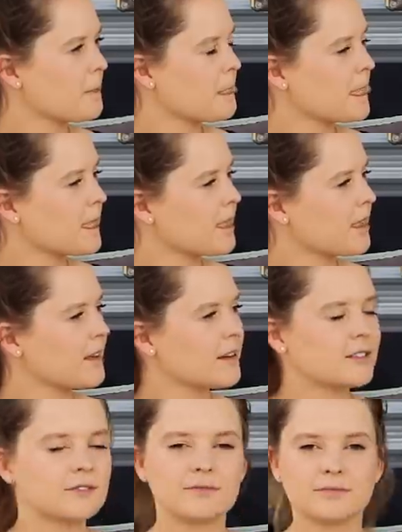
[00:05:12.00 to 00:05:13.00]

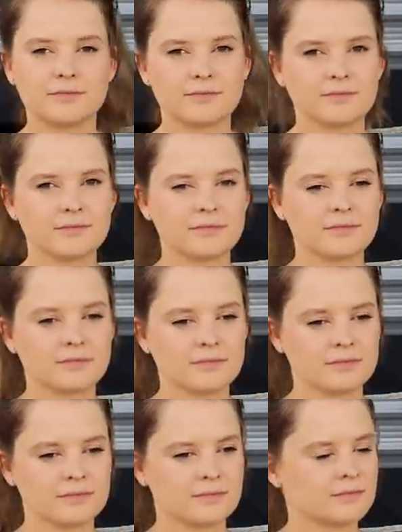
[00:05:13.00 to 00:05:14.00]

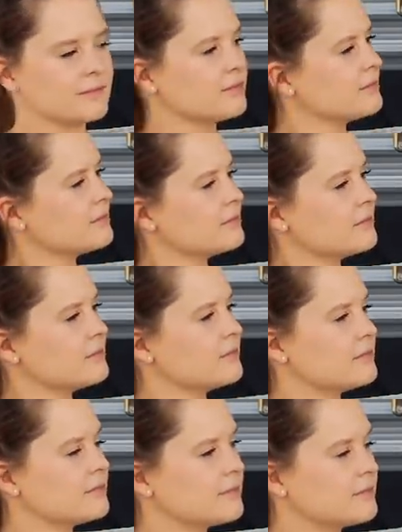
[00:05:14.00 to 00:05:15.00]

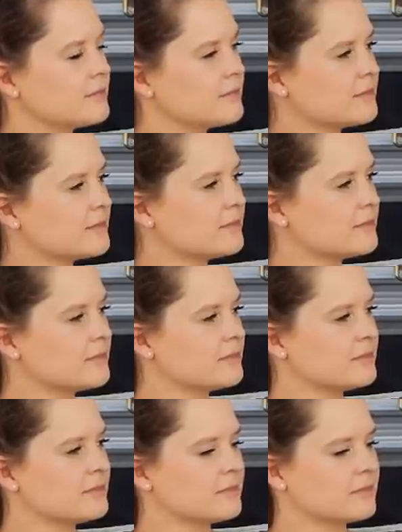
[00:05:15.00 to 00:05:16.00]

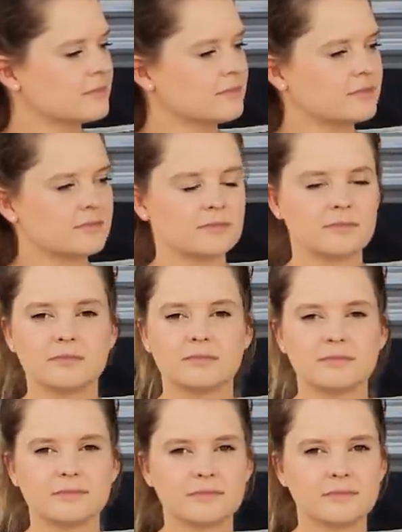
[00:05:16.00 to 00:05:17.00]

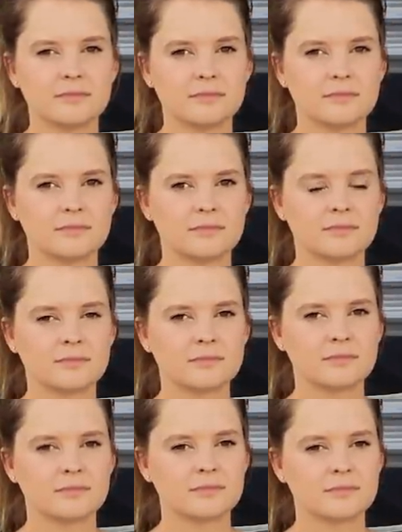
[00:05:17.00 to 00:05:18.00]

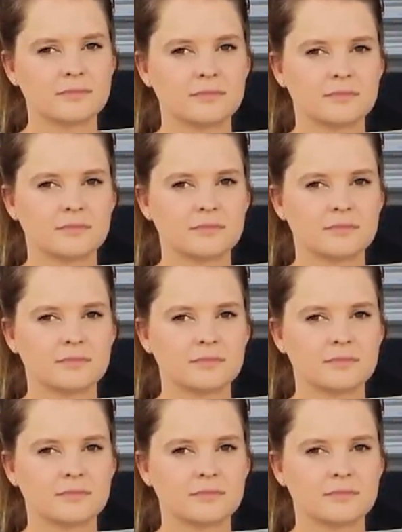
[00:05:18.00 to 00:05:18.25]
(not speaking)